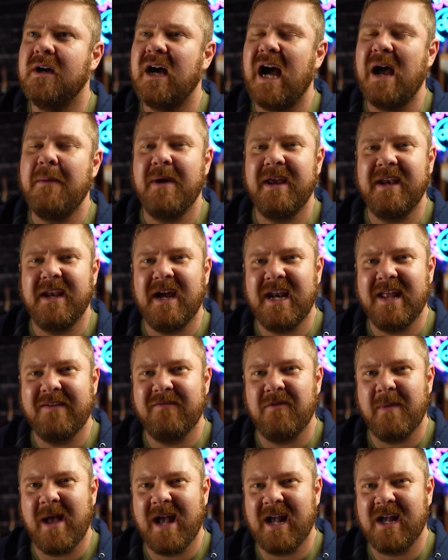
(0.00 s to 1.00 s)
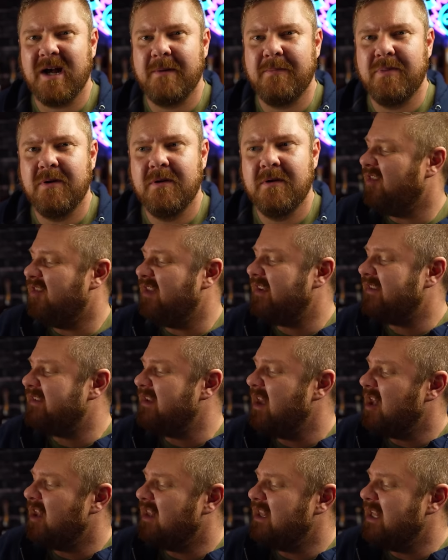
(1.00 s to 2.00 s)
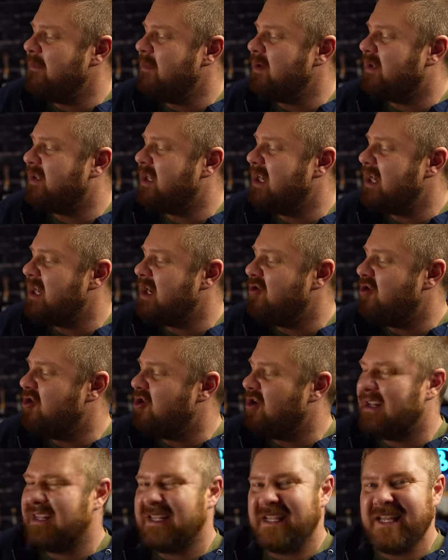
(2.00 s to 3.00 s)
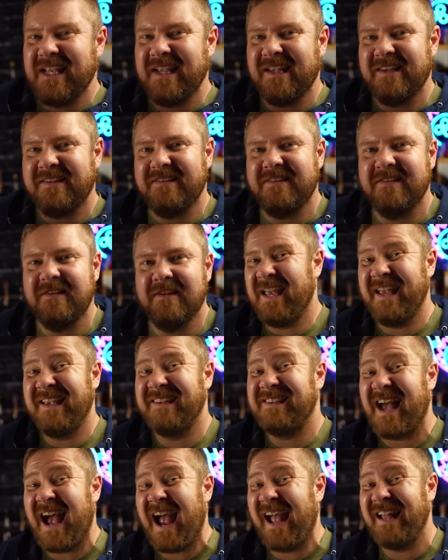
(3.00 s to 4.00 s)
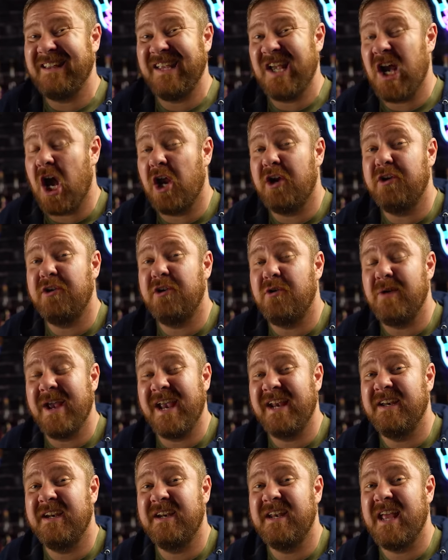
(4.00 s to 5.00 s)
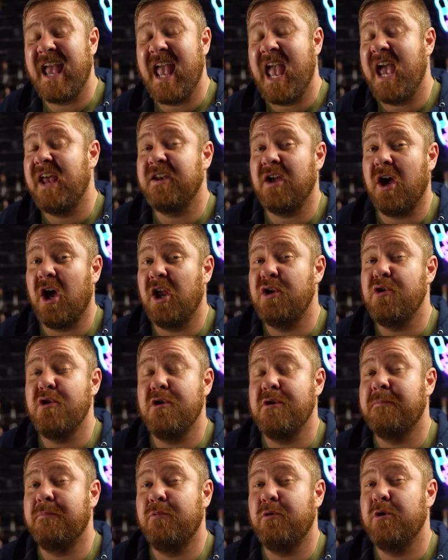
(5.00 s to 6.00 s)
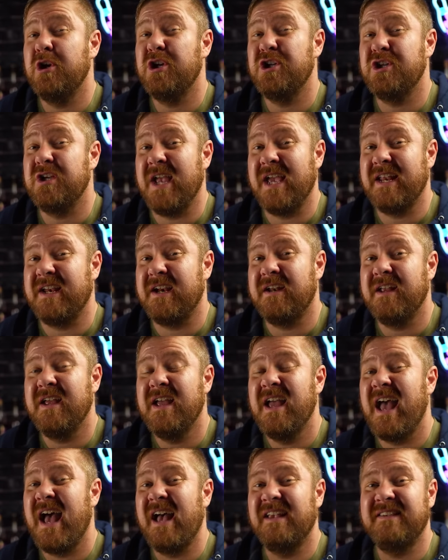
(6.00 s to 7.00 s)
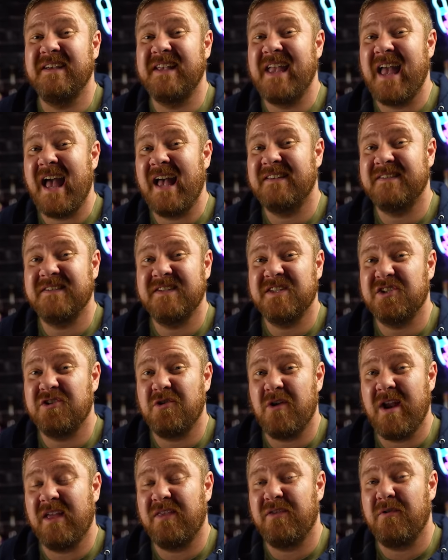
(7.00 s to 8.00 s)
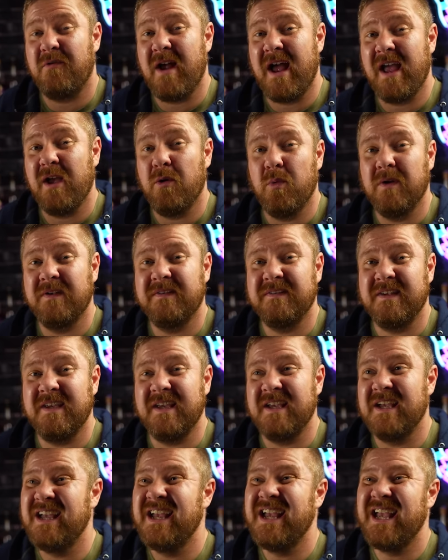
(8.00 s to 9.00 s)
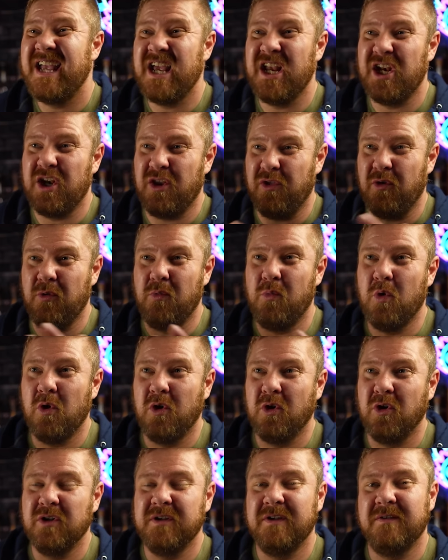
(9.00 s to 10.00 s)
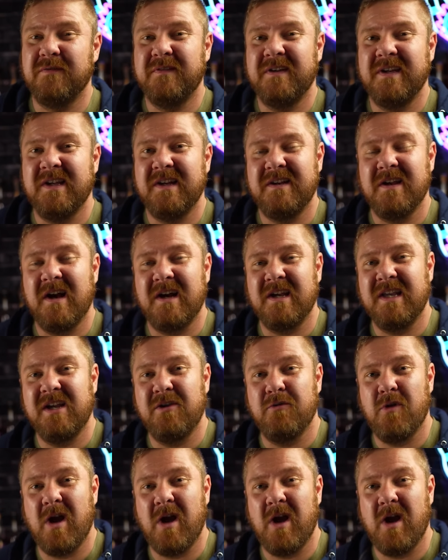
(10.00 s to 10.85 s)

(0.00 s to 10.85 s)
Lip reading: I might not have a backup. This limited release is highly underrated and underappreciated as a cask strength rye whiskey in the world of Kentucky